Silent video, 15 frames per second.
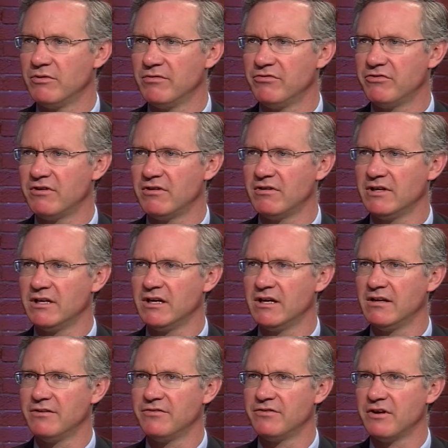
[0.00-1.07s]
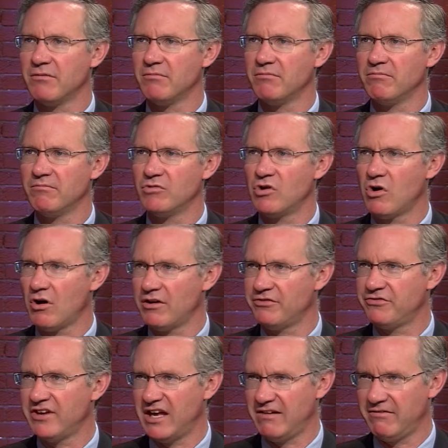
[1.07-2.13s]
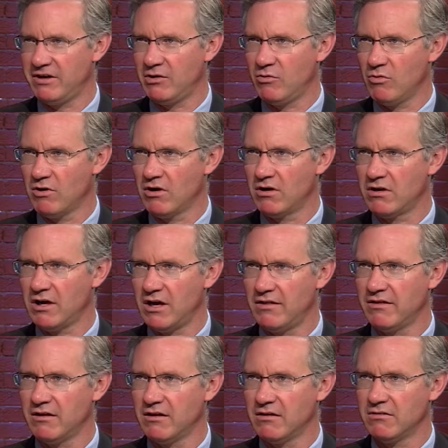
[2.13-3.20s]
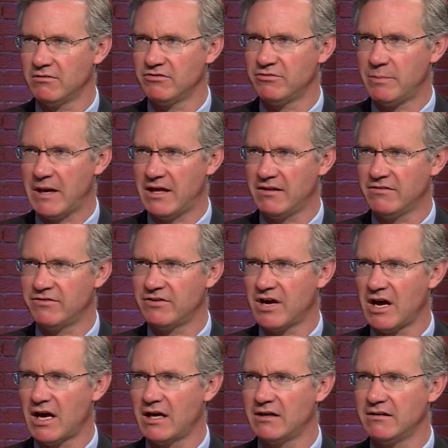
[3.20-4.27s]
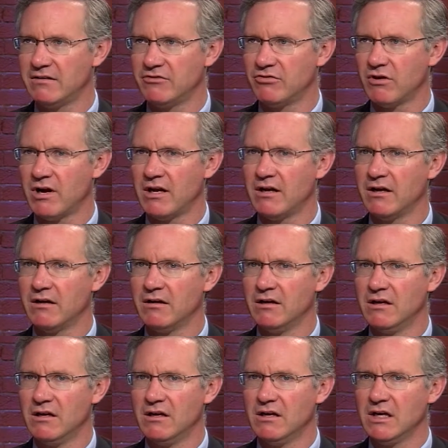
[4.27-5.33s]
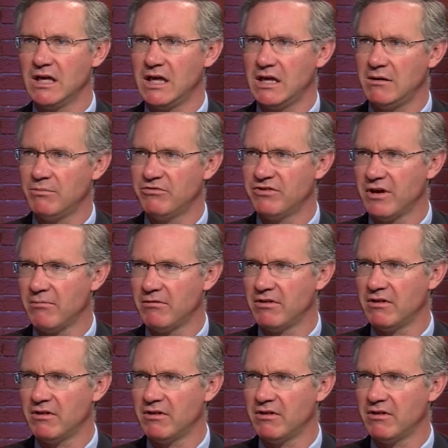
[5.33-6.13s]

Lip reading: we've certainly done some cost-saving work on the spend side to try to keep some of